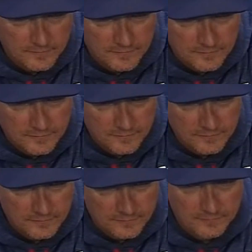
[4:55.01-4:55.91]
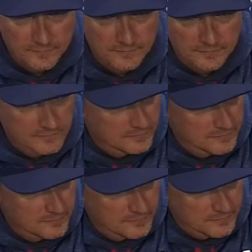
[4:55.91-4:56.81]
Did the blister by any
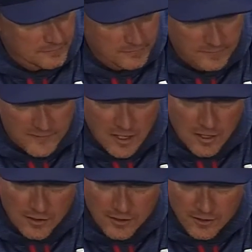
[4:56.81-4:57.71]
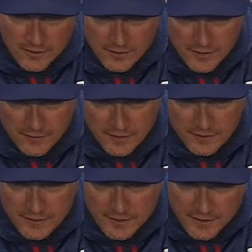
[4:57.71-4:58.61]
chance pop up again today? No, no, no. It
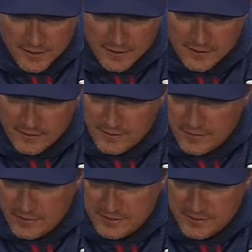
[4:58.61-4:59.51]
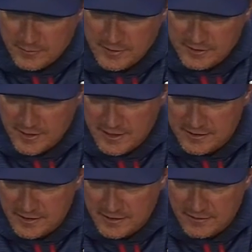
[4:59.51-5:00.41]
wouldn't. There wasn't a blister. I
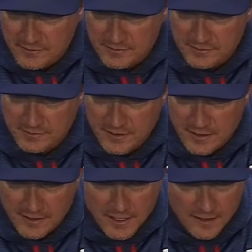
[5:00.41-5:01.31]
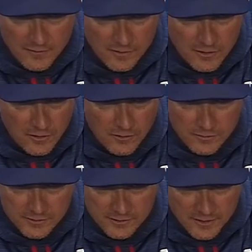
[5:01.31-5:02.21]
just think there was a night where
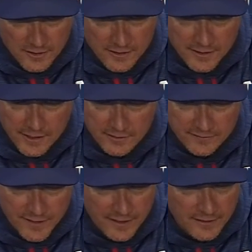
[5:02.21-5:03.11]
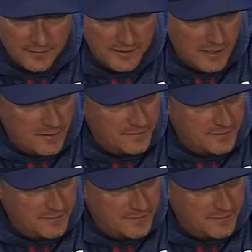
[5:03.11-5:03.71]
Cole was he was fighting himself.